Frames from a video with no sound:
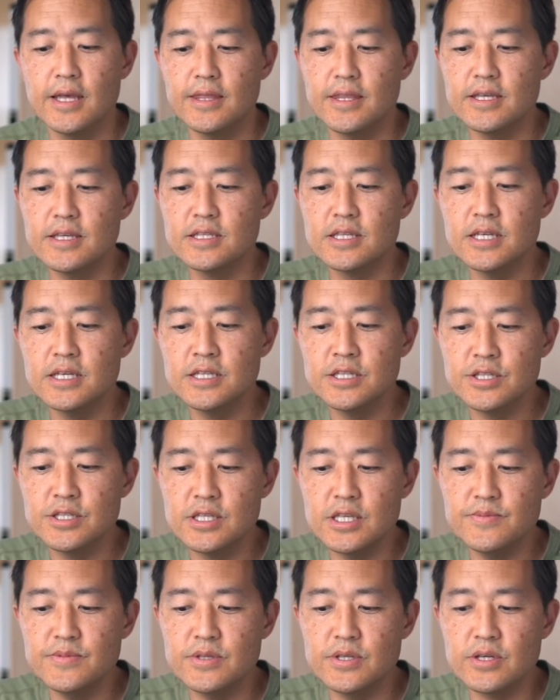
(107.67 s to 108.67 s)
the dish
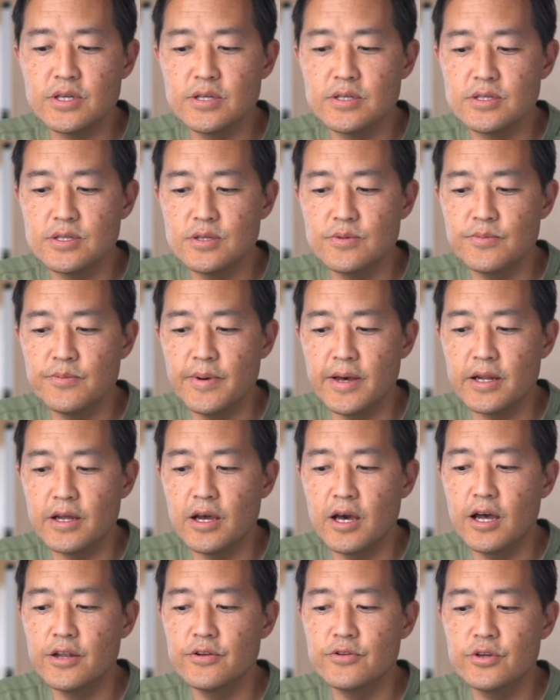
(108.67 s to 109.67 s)
seems to consume about
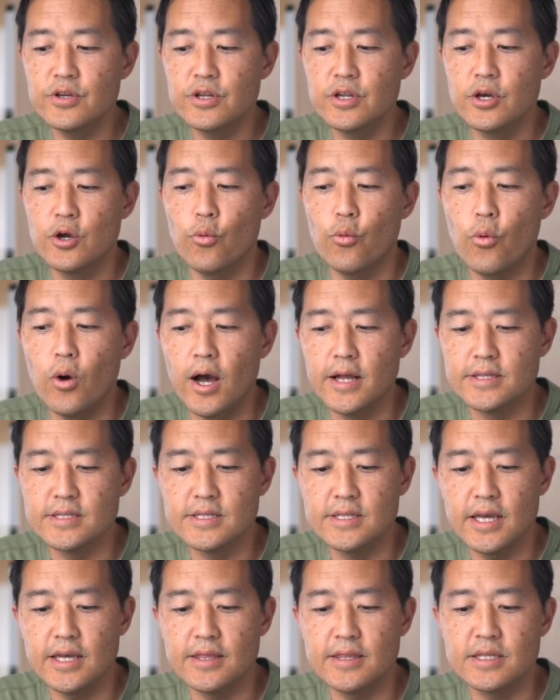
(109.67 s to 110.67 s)
100
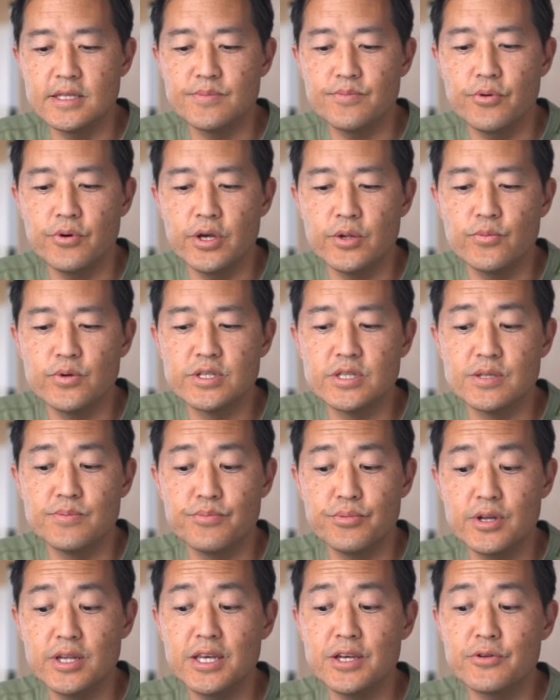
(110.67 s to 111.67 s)
watts at this point, which is
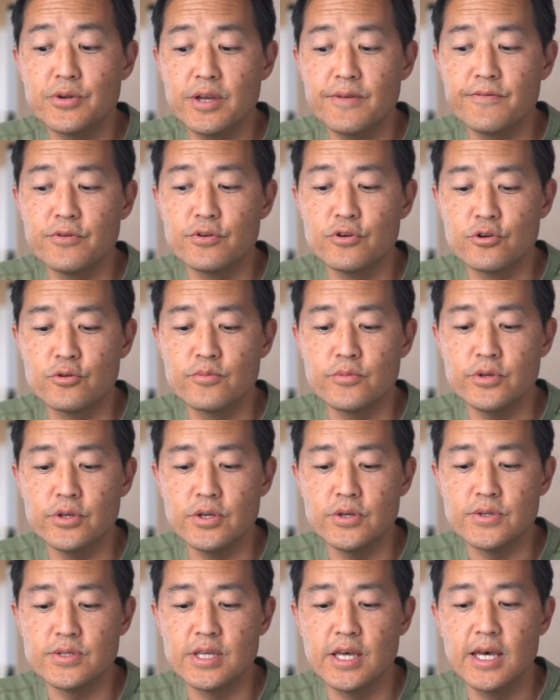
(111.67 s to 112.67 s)
pretty great for normal
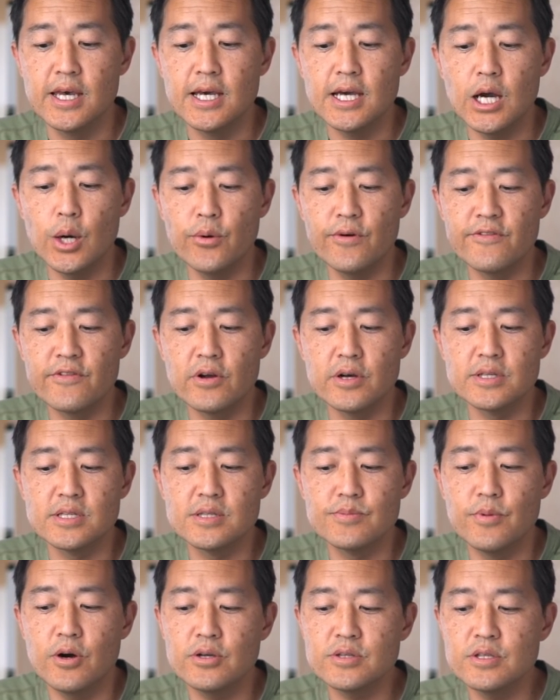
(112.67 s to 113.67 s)
use. However, on
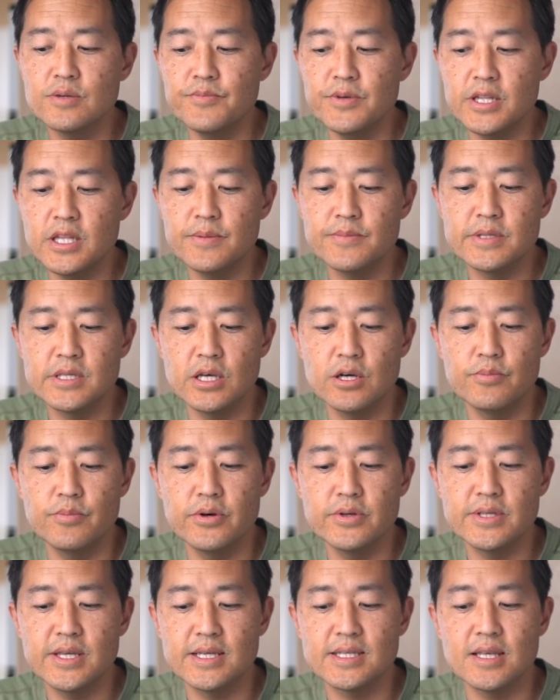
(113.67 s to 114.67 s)
small to medium
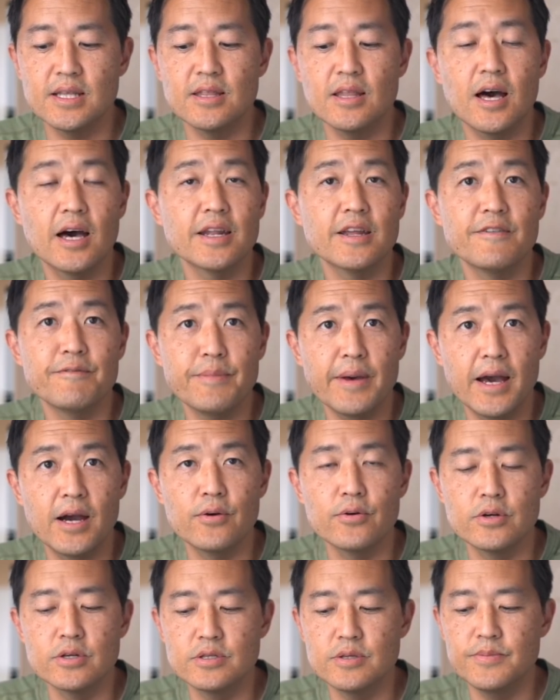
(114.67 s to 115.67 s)
sailboats, has a lot of
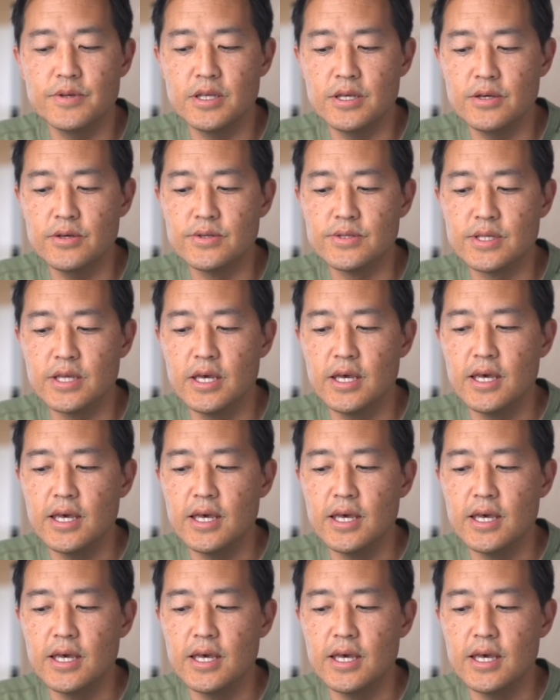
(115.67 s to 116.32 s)
power to be used.